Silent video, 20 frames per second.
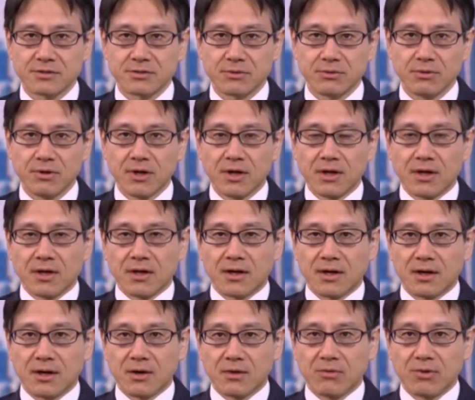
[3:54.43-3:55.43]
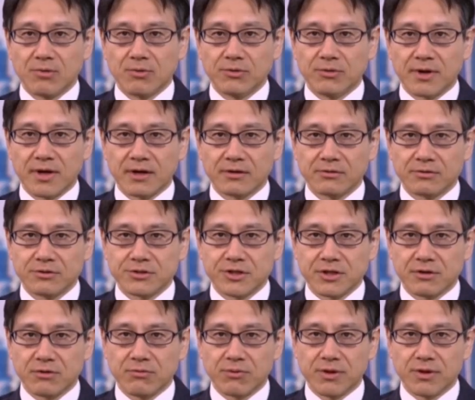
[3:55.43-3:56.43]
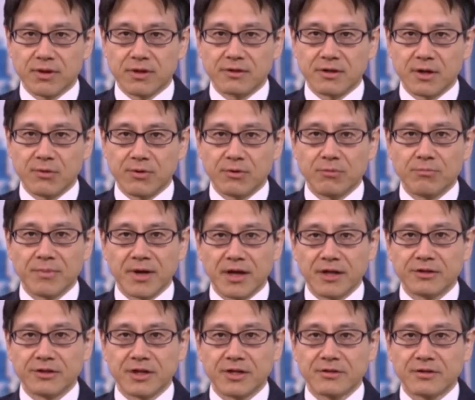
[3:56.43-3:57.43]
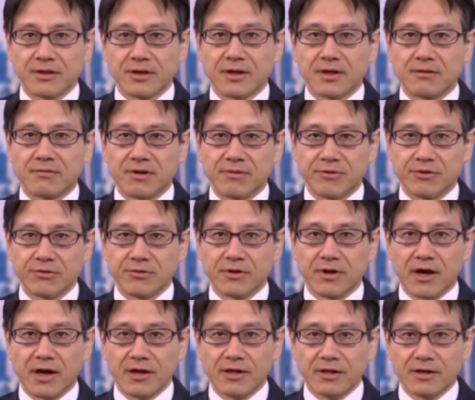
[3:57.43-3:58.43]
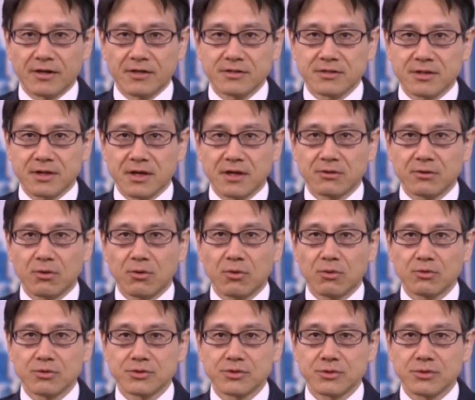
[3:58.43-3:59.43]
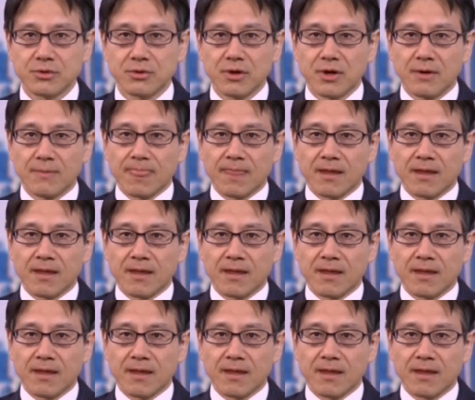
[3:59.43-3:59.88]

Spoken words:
So we would like to check whether they will maintain the revenue guidance. And also